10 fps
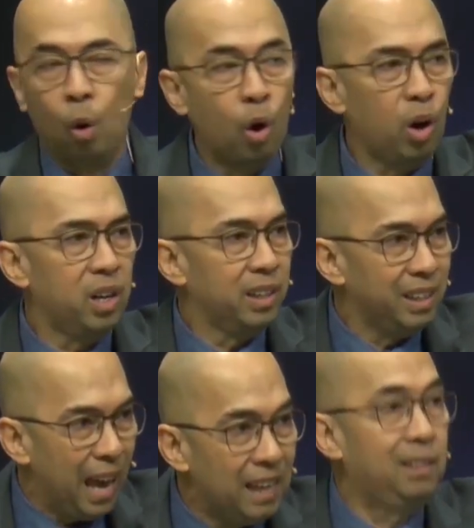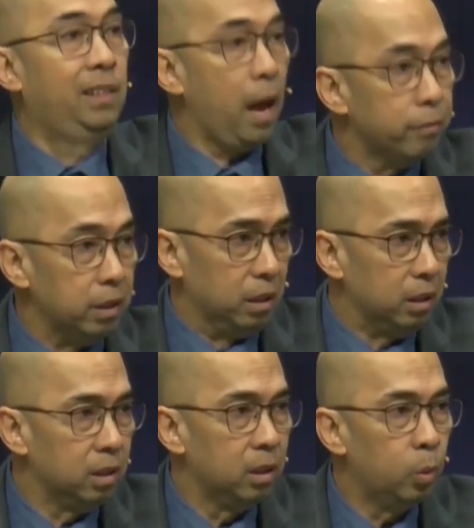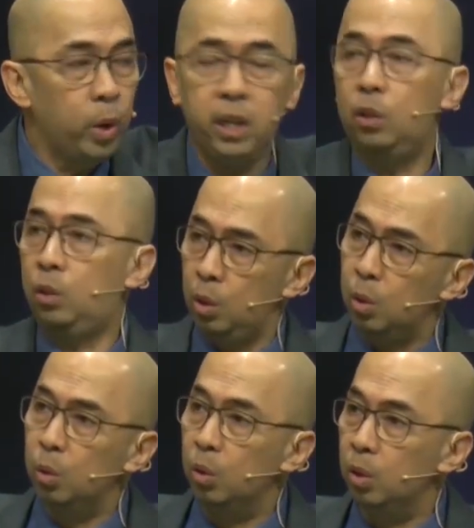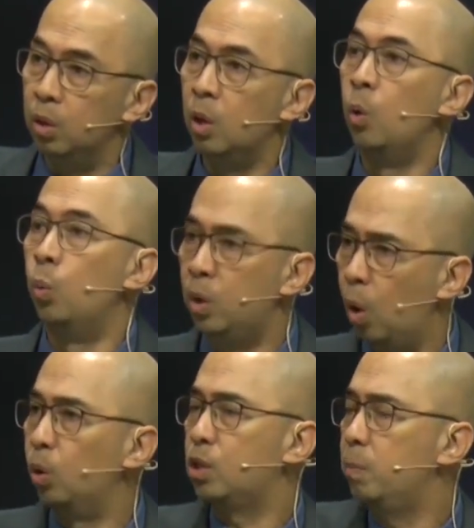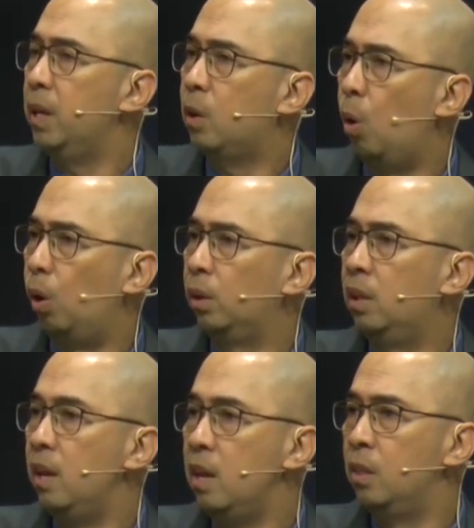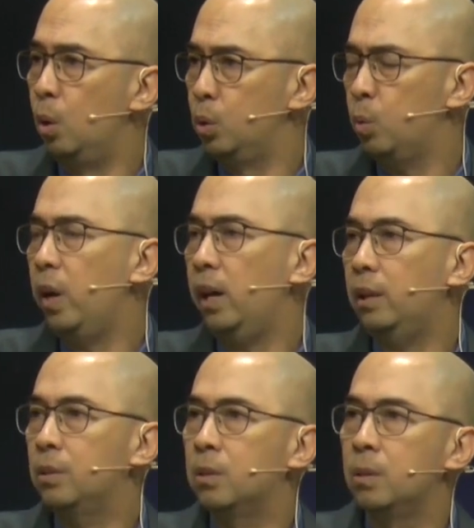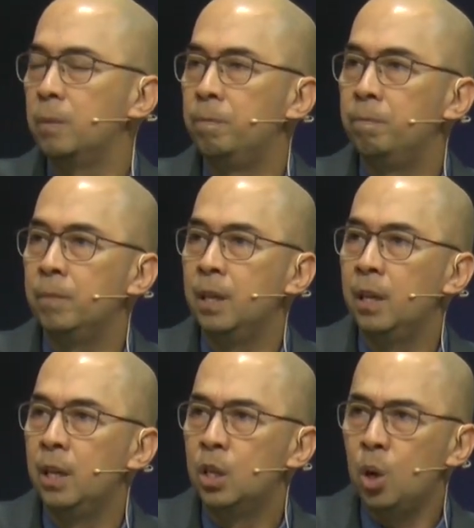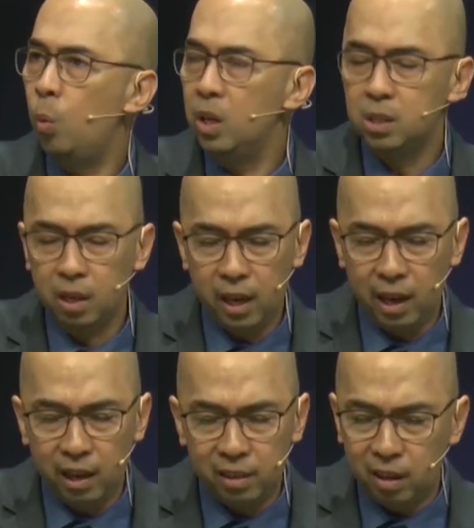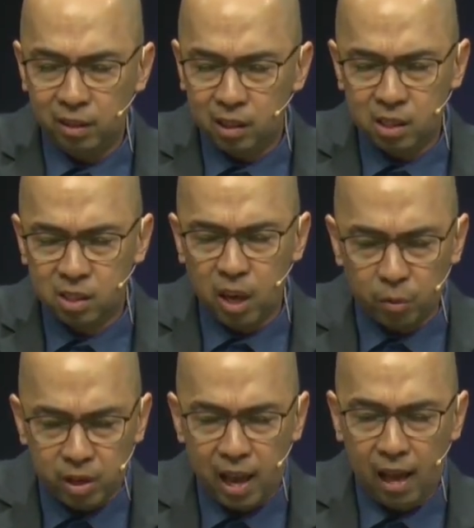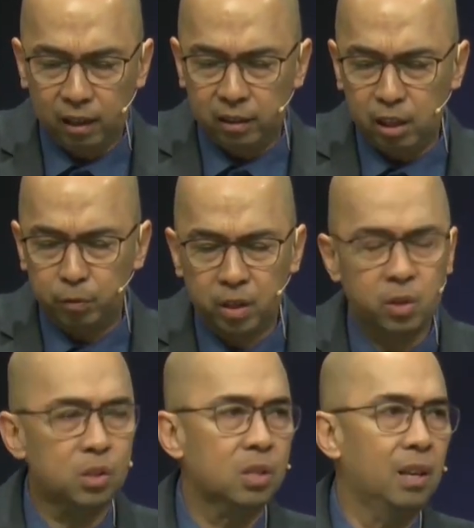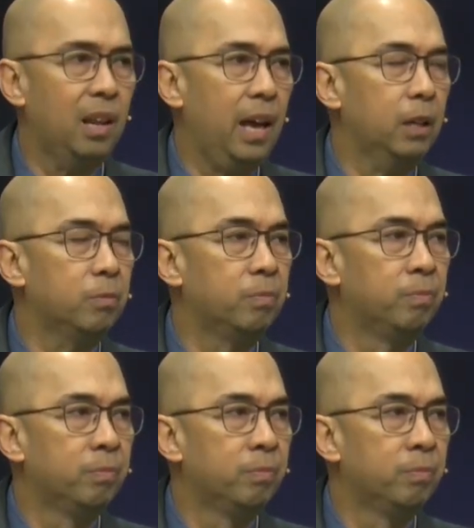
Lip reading: or a devil, we too would also be called in those ways. So once again, this is the reality of the Christian life.